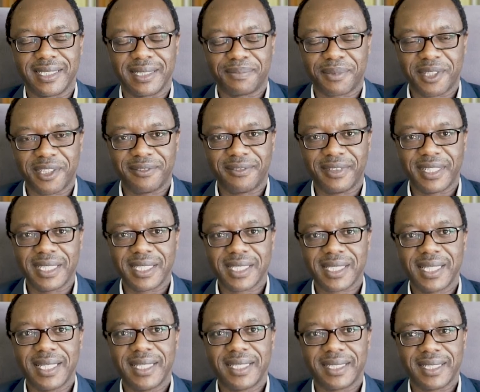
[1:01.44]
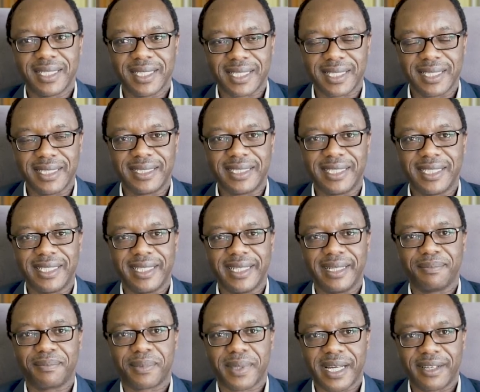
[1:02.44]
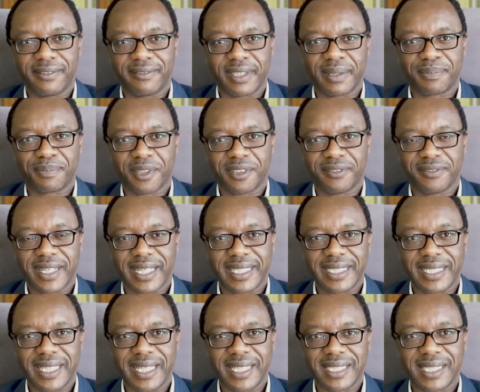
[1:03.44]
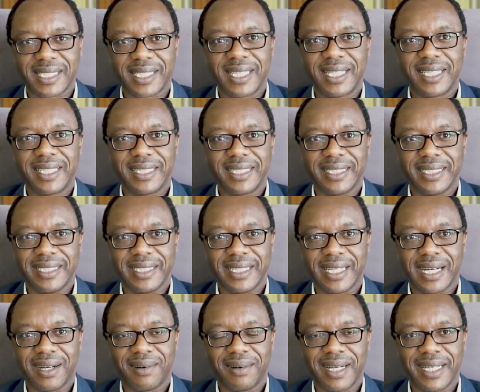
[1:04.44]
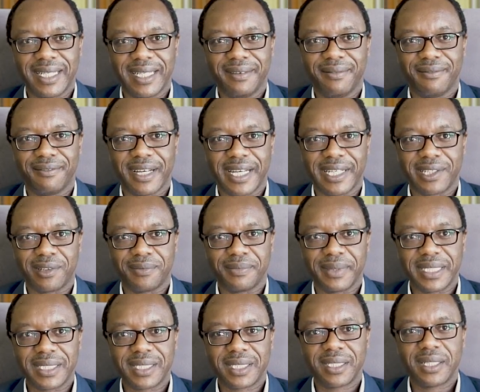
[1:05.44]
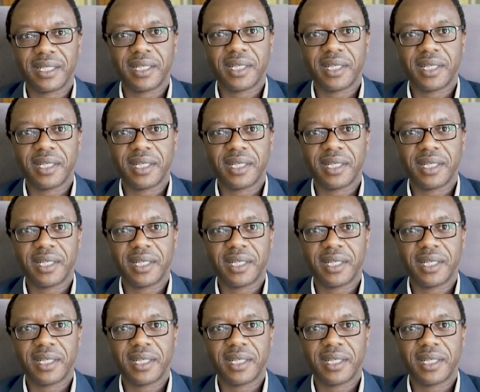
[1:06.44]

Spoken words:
the province, the city, and private providers in our environment.